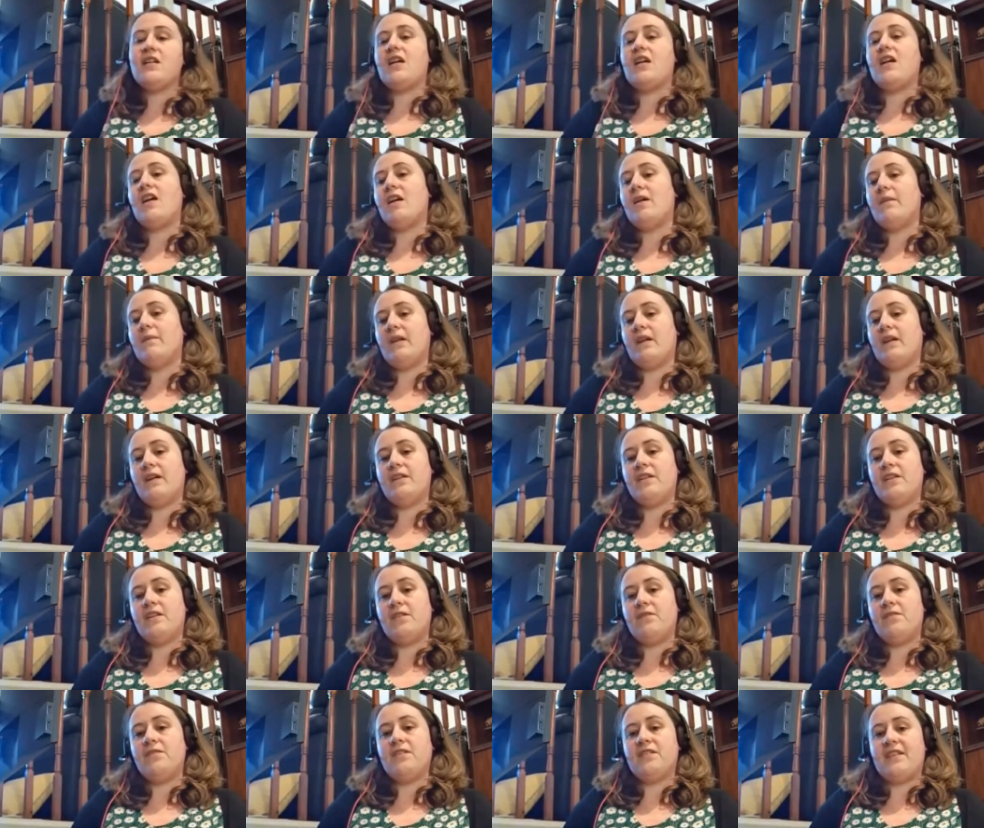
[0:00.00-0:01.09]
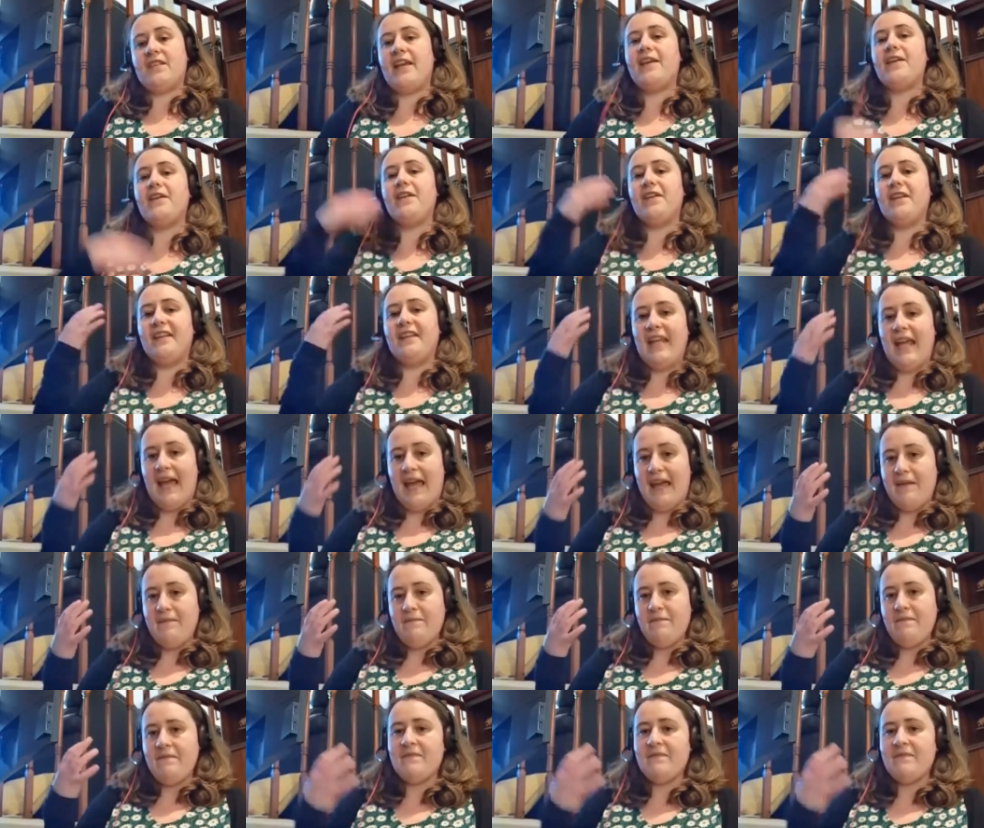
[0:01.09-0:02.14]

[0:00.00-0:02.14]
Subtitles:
and you say her name